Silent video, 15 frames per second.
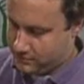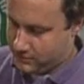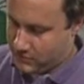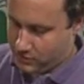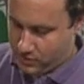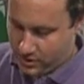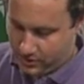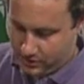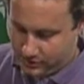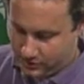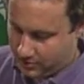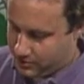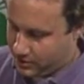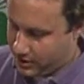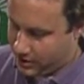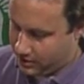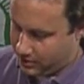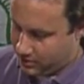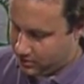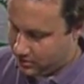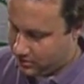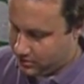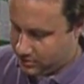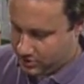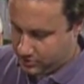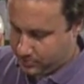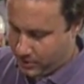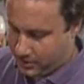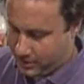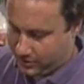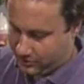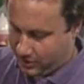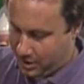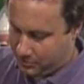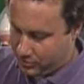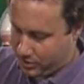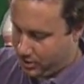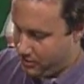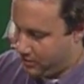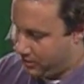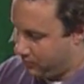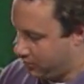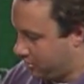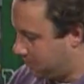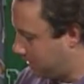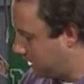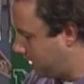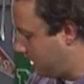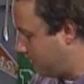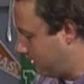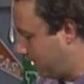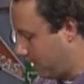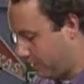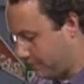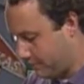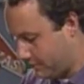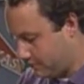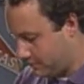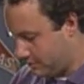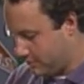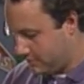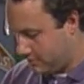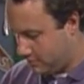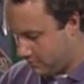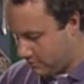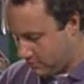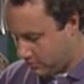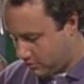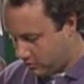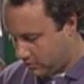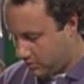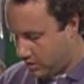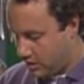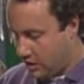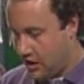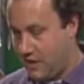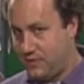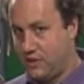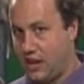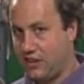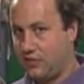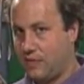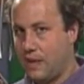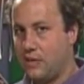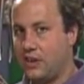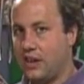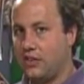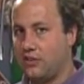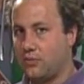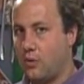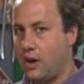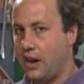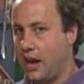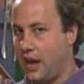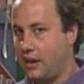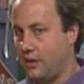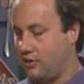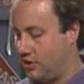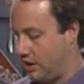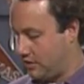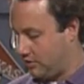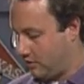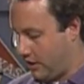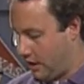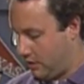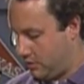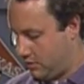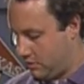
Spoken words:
No wonder. Someone this probably has an embryo in it. We're going to blow that one off. If you guys have never done this one-handed, check this out.